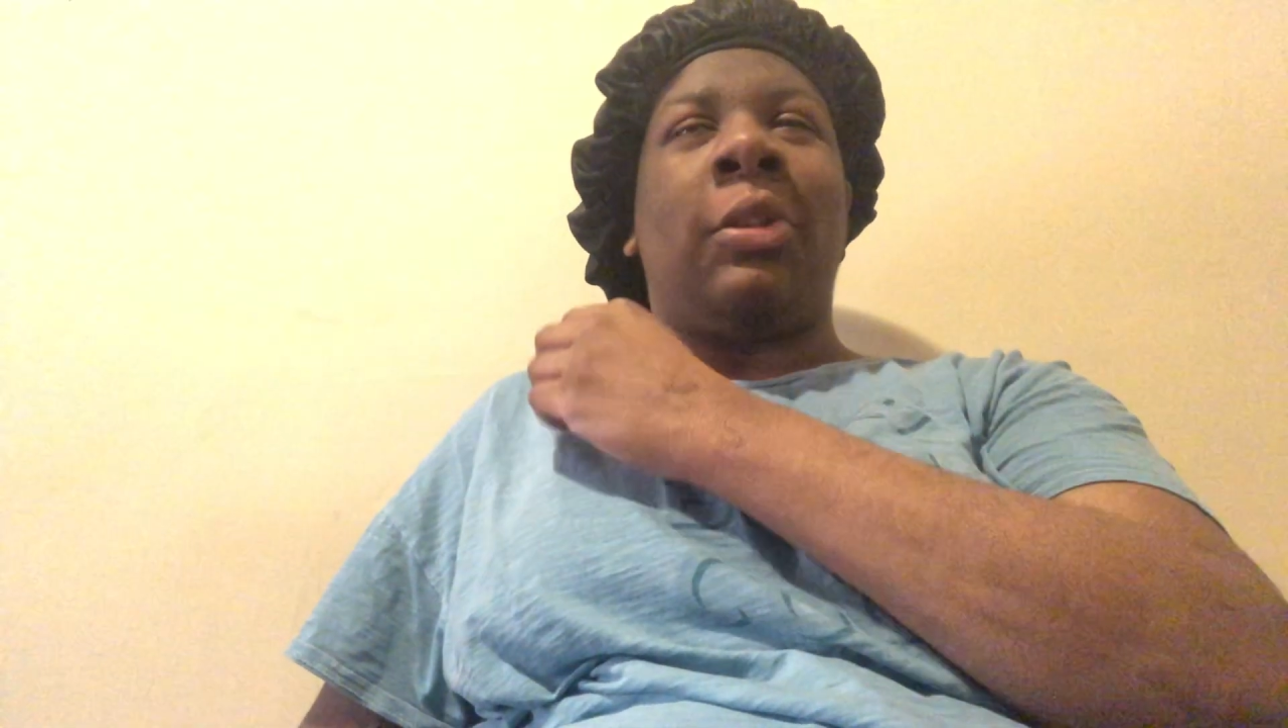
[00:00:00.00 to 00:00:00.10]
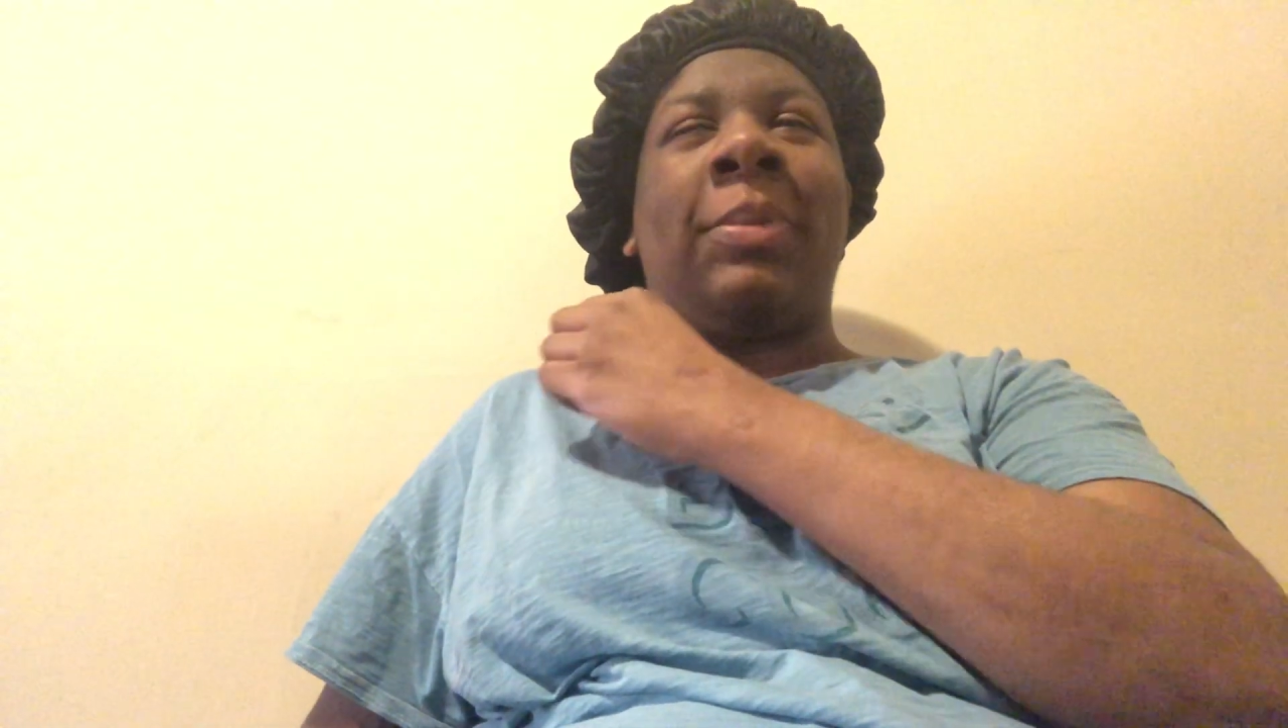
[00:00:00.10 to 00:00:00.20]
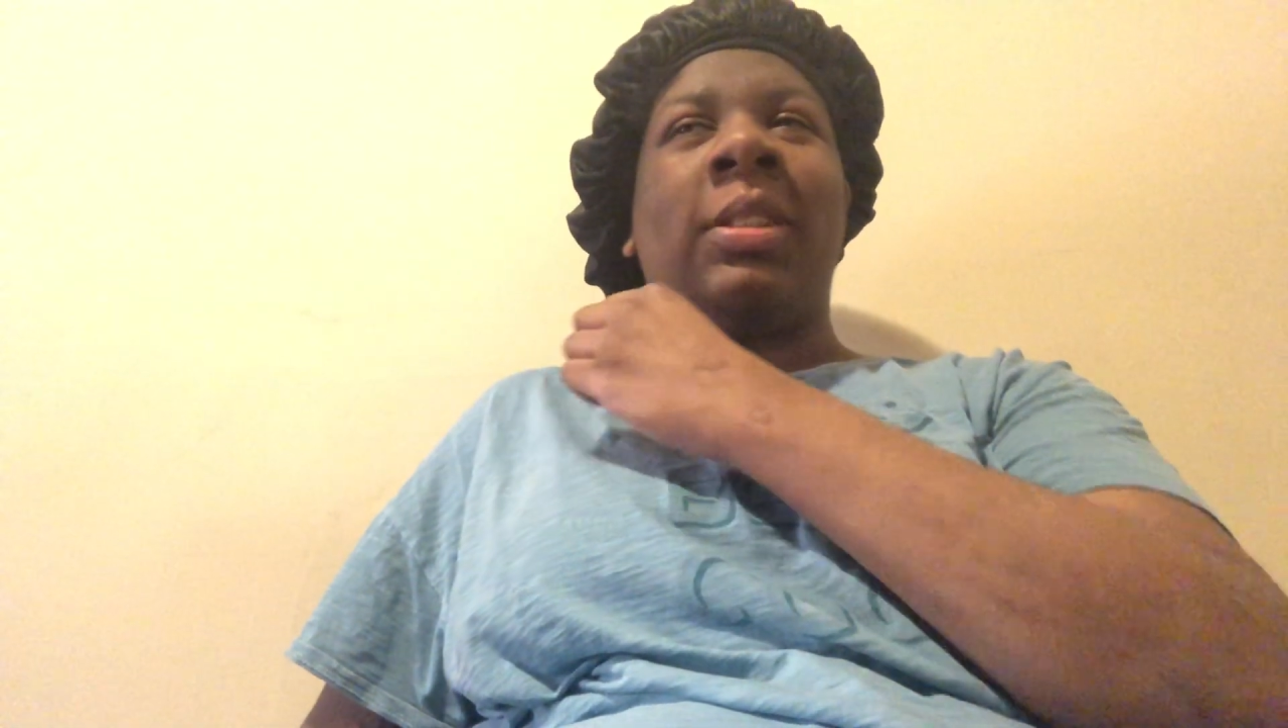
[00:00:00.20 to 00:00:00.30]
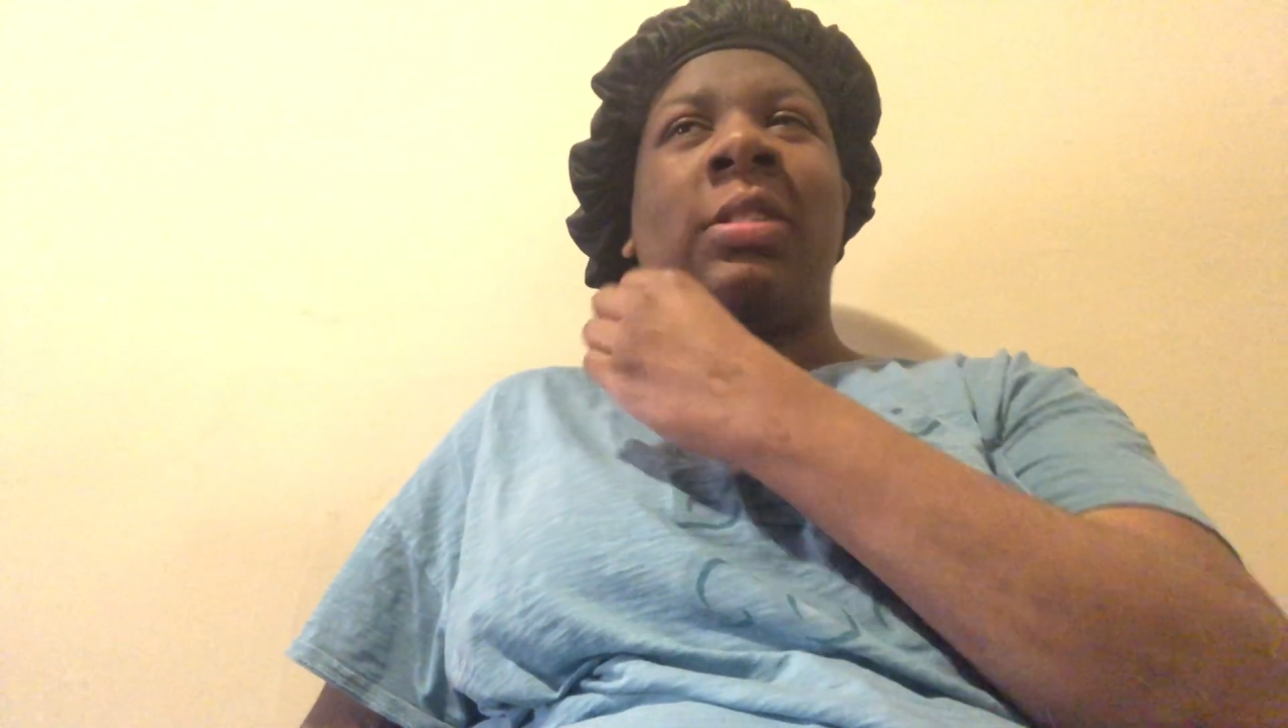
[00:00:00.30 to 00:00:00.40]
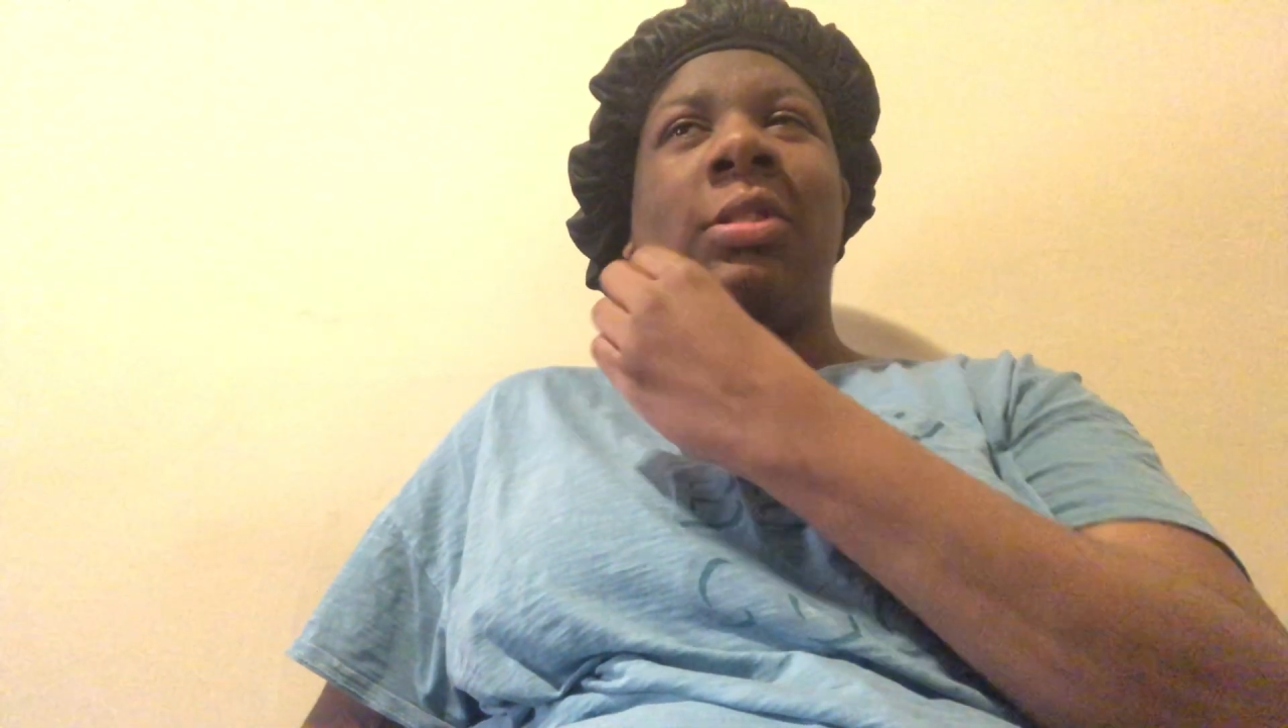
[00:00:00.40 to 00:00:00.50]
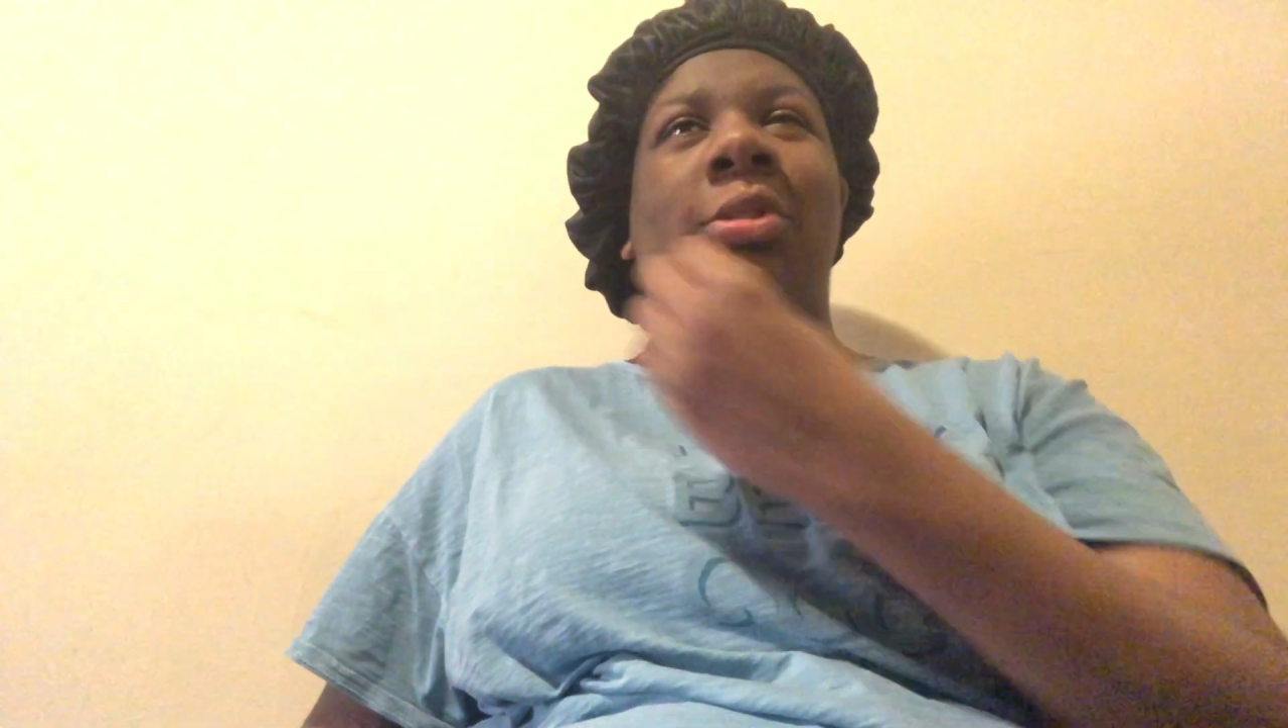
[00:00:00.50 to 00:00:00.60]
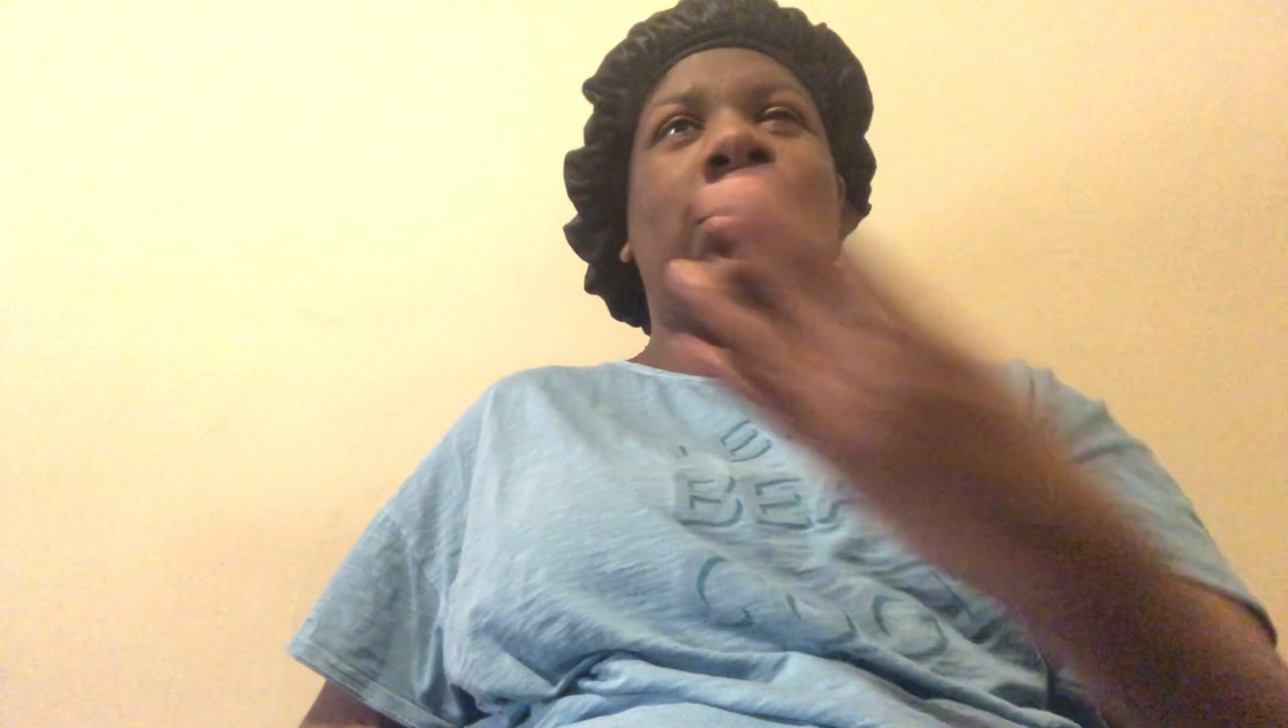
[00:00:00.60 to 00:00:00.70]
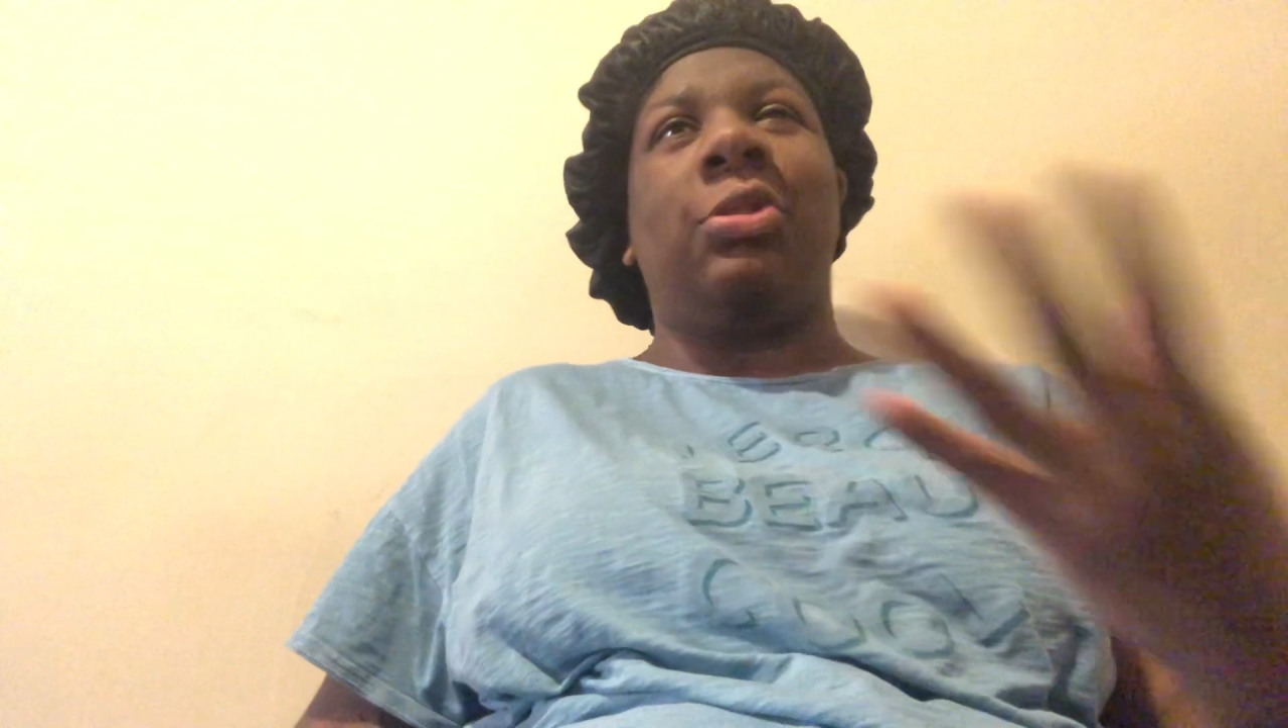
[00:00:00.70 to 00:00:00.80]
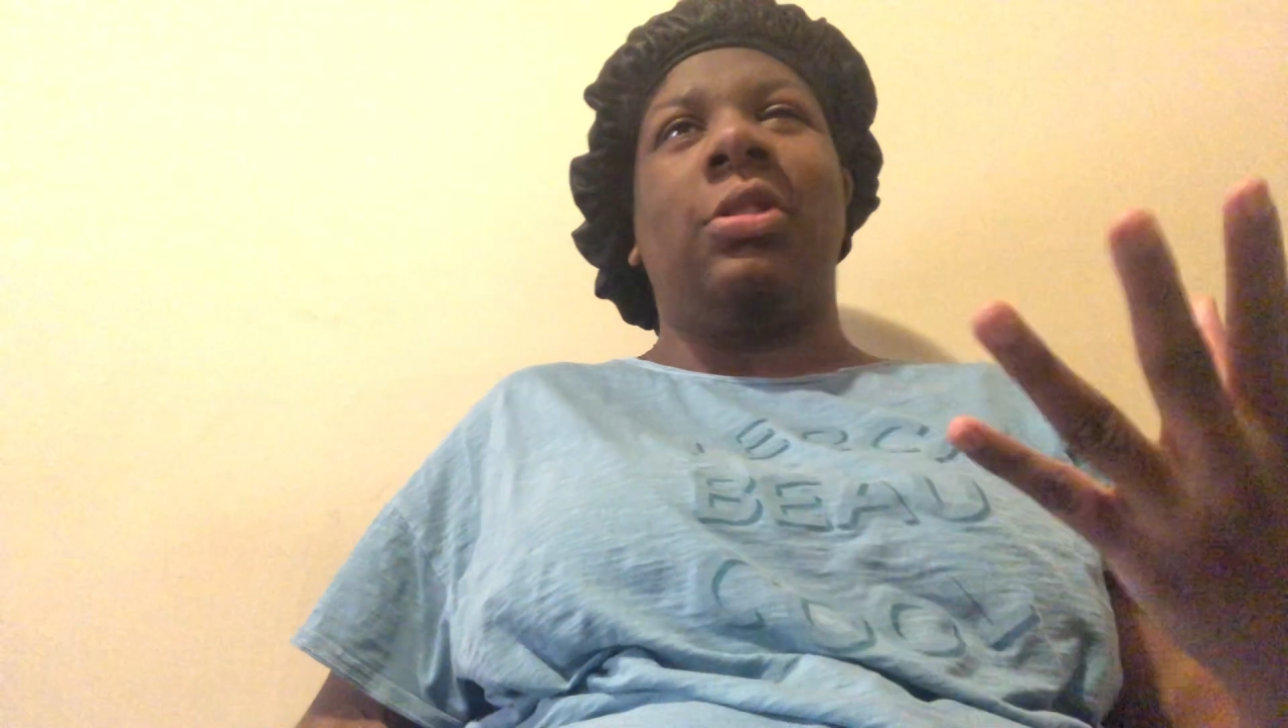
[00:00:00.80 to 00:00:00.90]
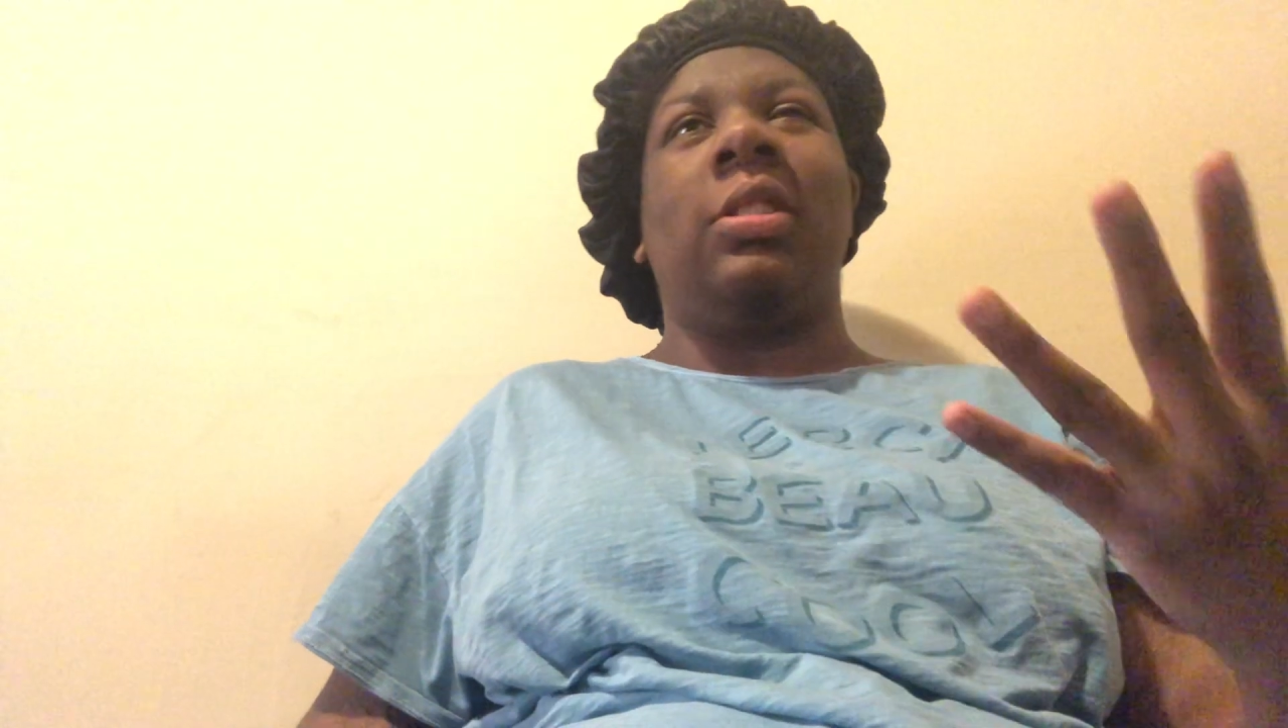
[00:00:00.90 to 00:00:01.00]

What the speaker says: opens the door,